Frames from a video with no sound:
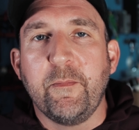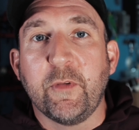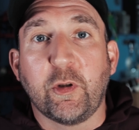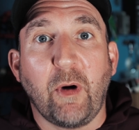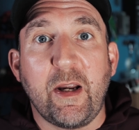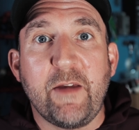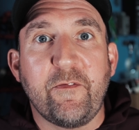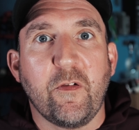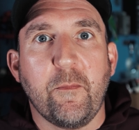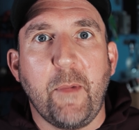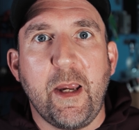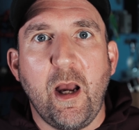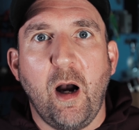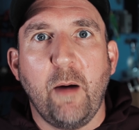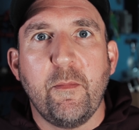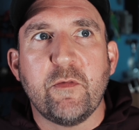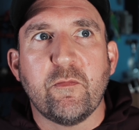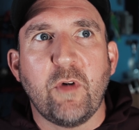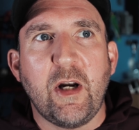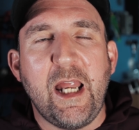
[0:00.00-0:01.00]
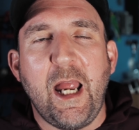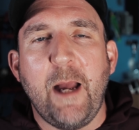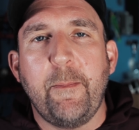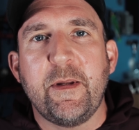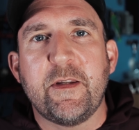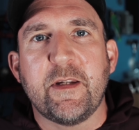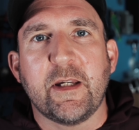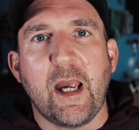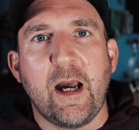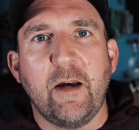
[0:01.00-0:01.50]
great for me. I'm really
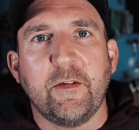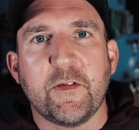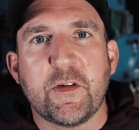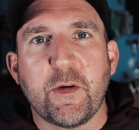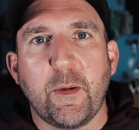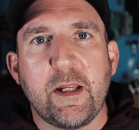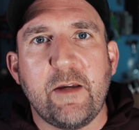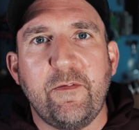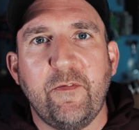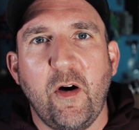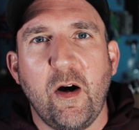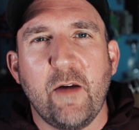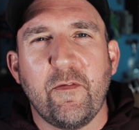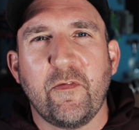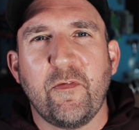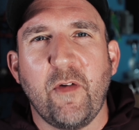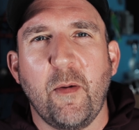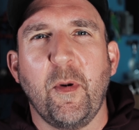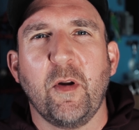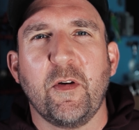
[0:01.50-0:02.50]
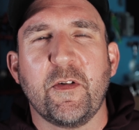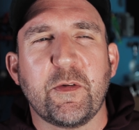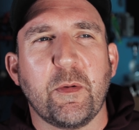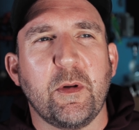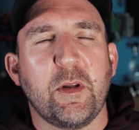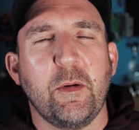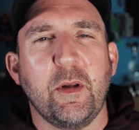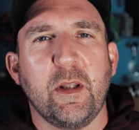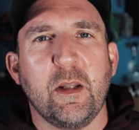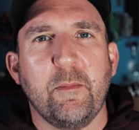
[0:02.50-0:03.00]
happy to get under 25 if I'm honest
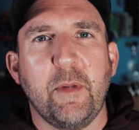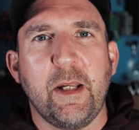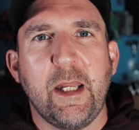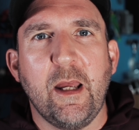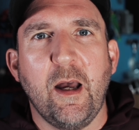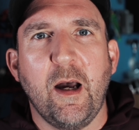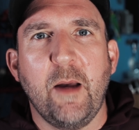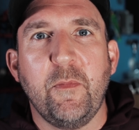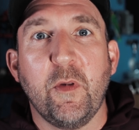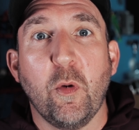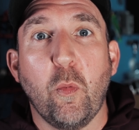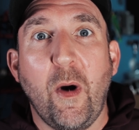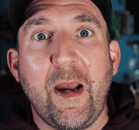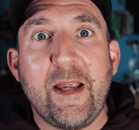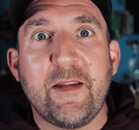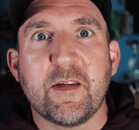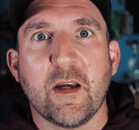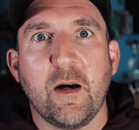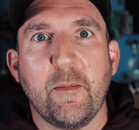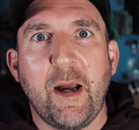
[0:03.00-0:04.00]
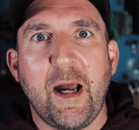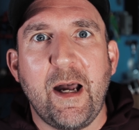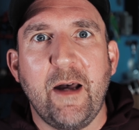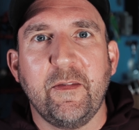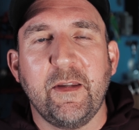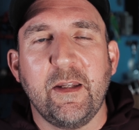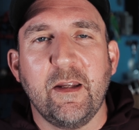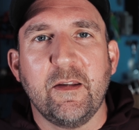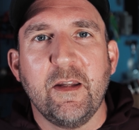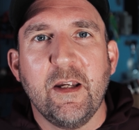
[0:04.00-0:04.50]
with you at the minute. The weight I'm at
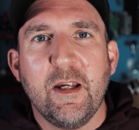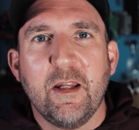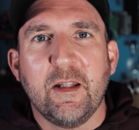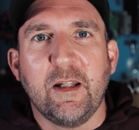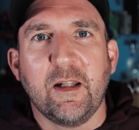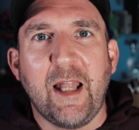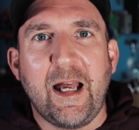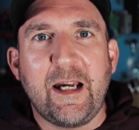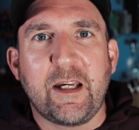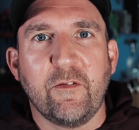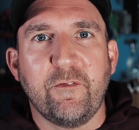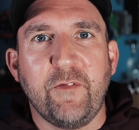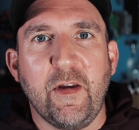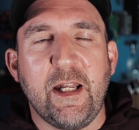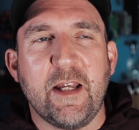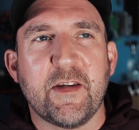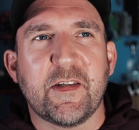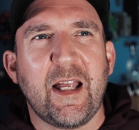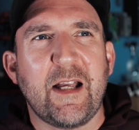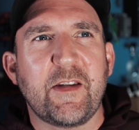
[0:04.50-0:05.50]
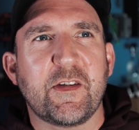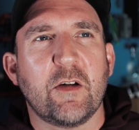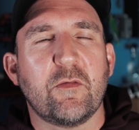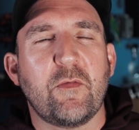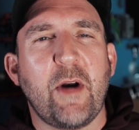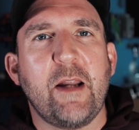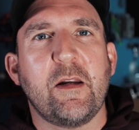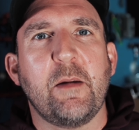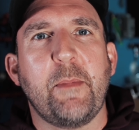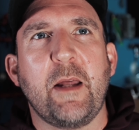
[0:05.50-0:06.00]
and the lack of fitness. That's
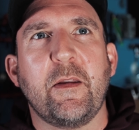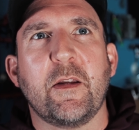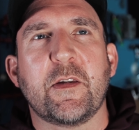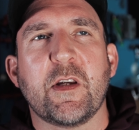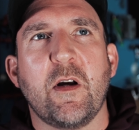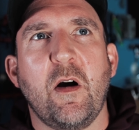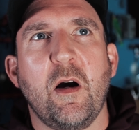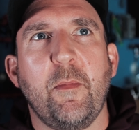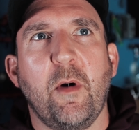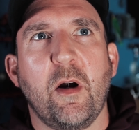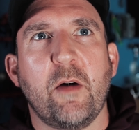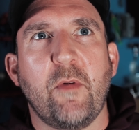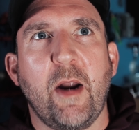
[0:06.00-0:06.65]
around about the time I